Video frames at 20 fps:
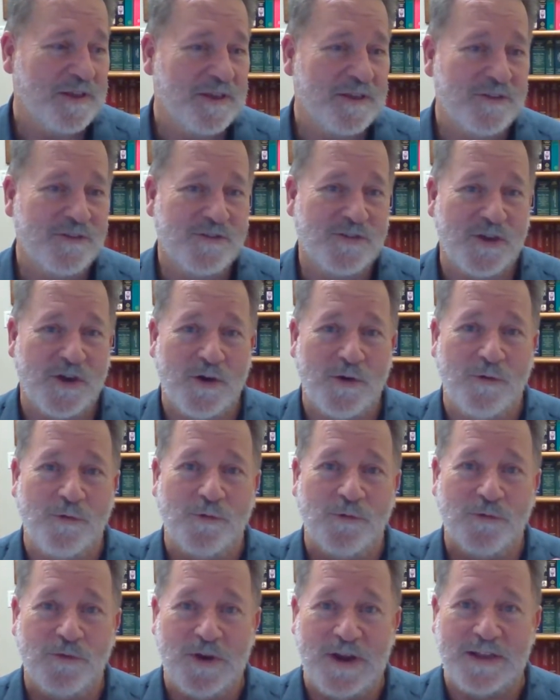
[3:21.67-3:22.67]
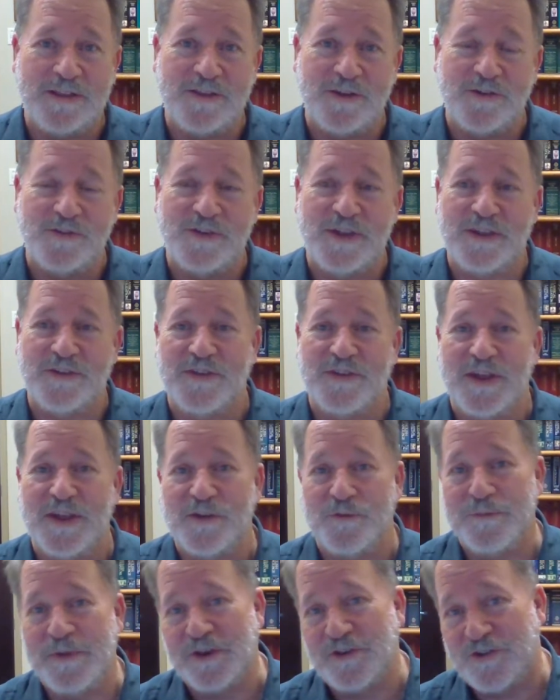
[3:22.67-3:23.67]
So write those
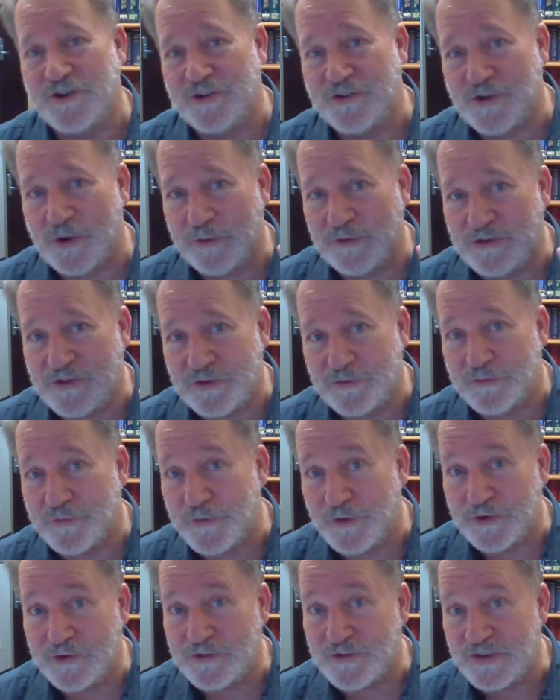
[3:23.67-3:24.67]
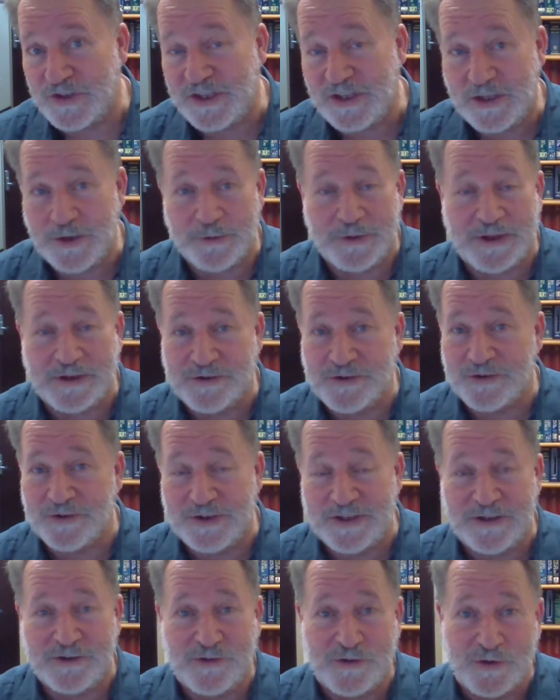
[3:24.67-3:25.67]
essays. Make sure it's always the first thing you enter
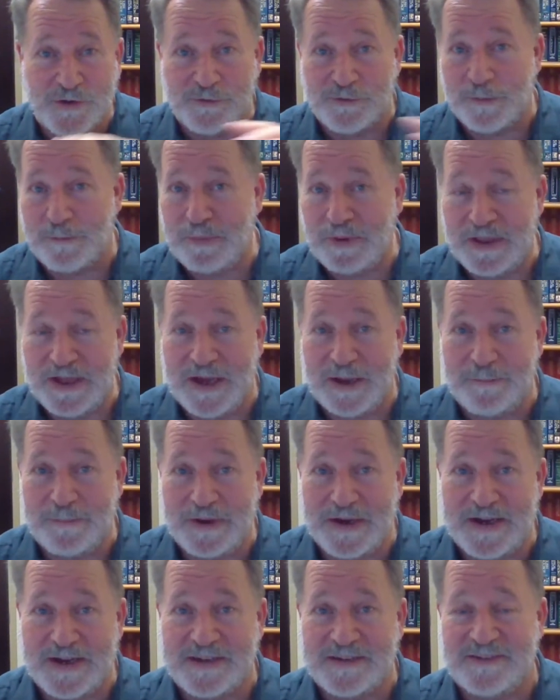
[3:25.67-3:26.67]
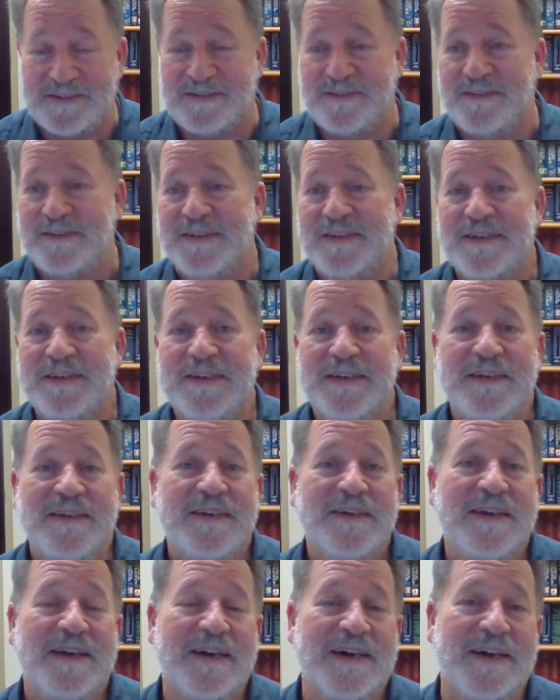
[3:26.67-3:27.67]
into the reply box.
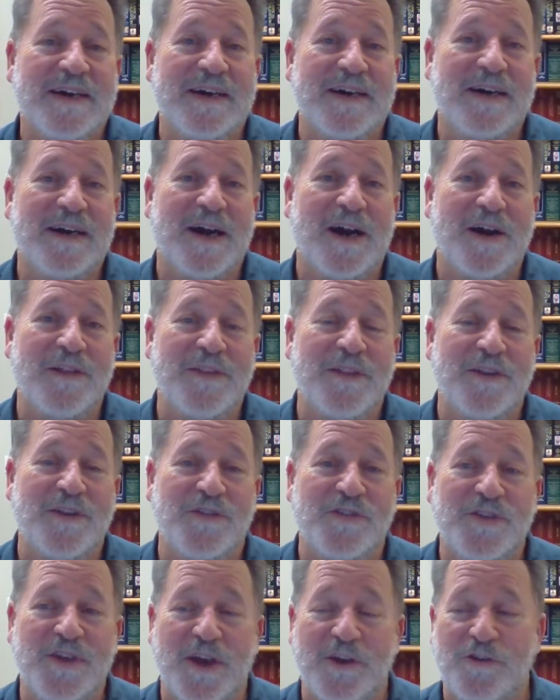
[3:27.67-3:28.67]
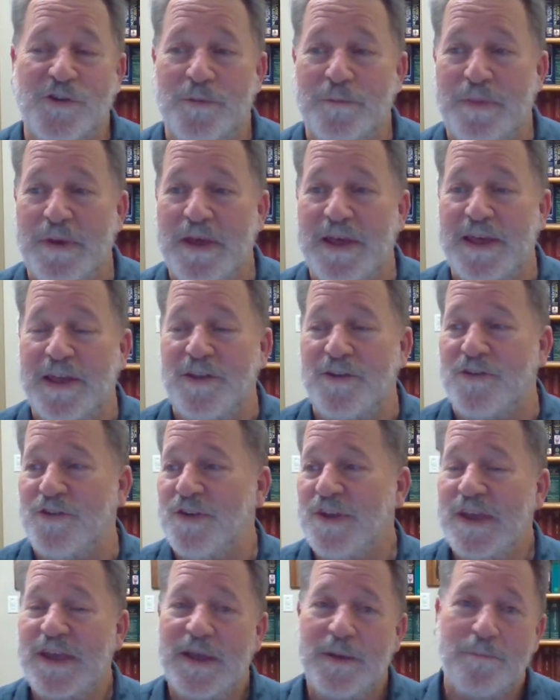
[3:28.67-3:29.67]
On the discussion page,
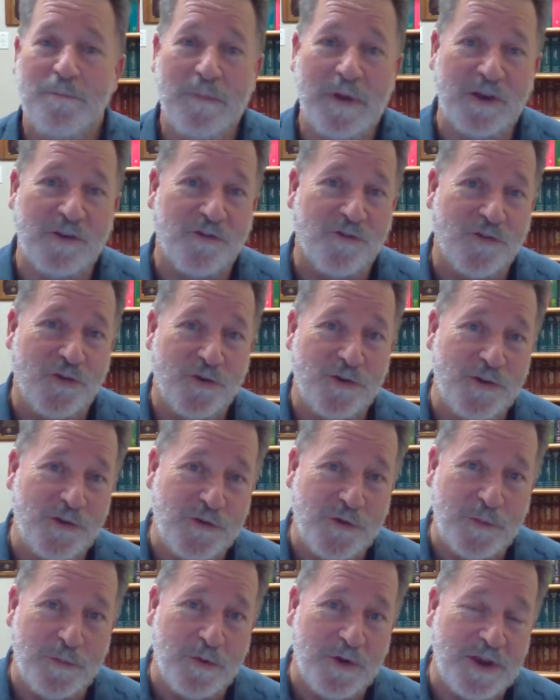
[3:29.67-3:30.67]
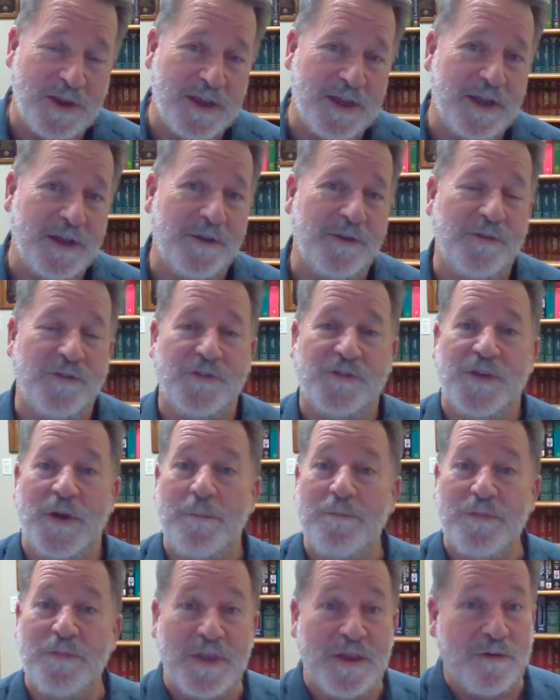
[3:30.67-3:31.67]
make sure that you bring in
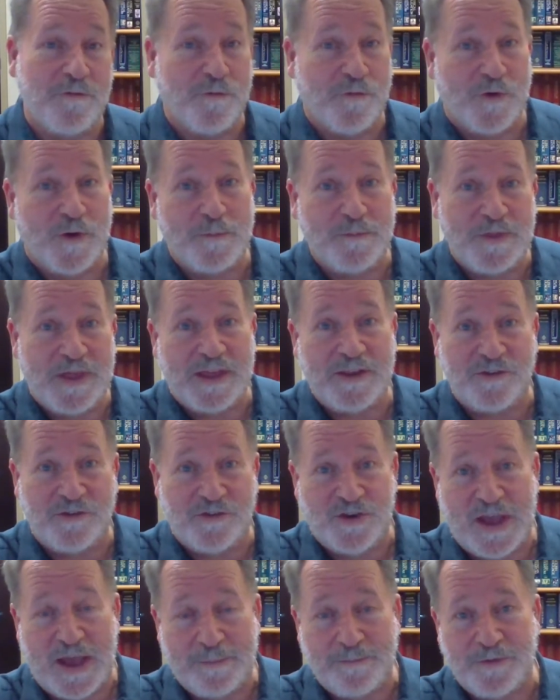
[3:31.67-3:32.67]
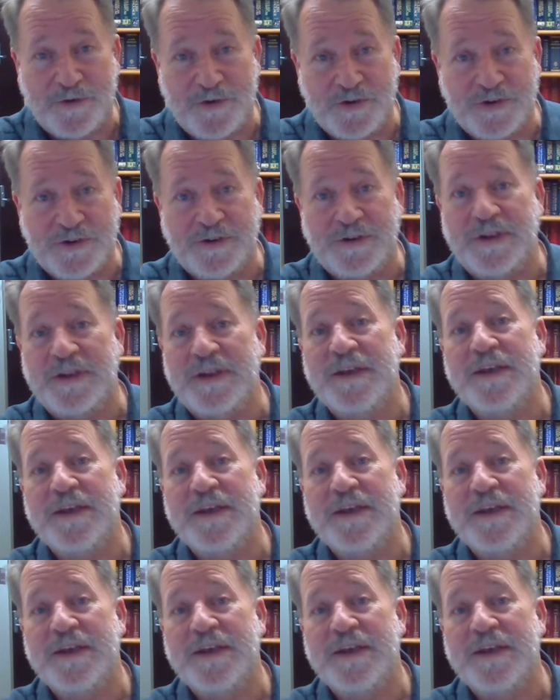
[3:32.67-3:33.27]
something from that chapter